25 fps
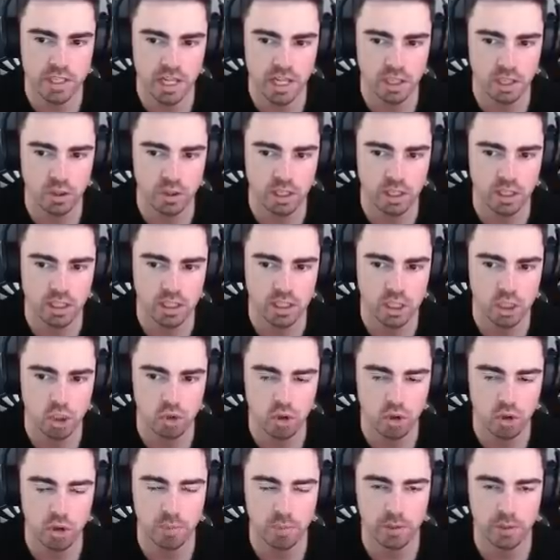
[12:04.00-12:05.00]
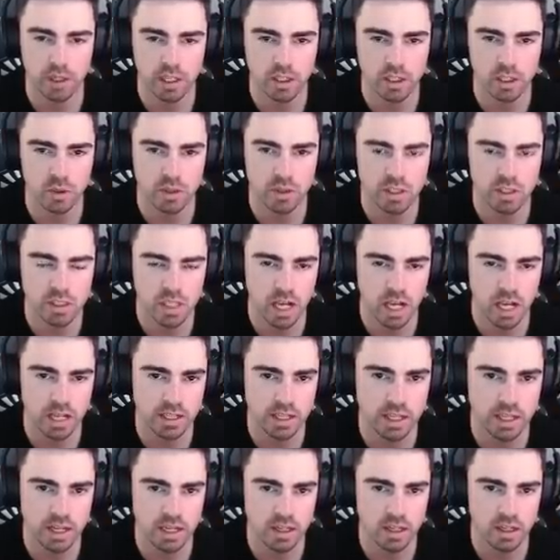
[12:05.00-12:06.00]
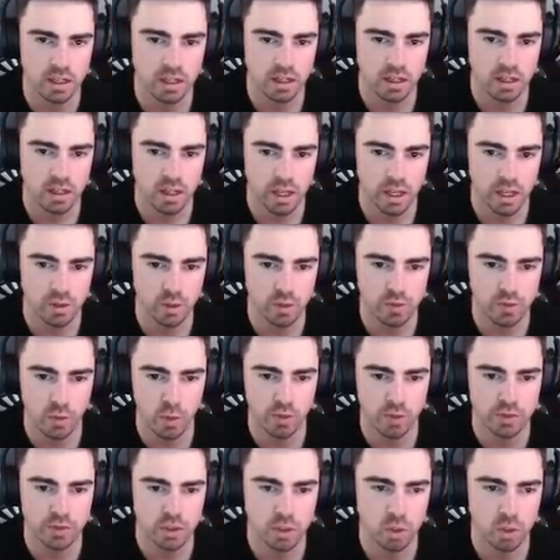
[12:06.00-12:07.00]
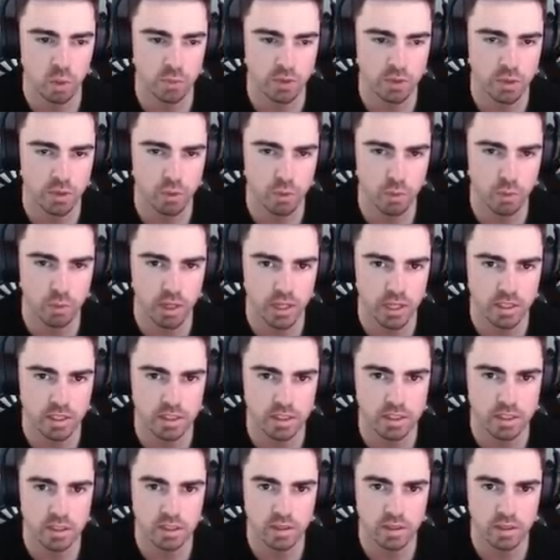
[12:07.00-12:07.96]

looking to drop into the side lane and look for 1v2, 1v3 plays.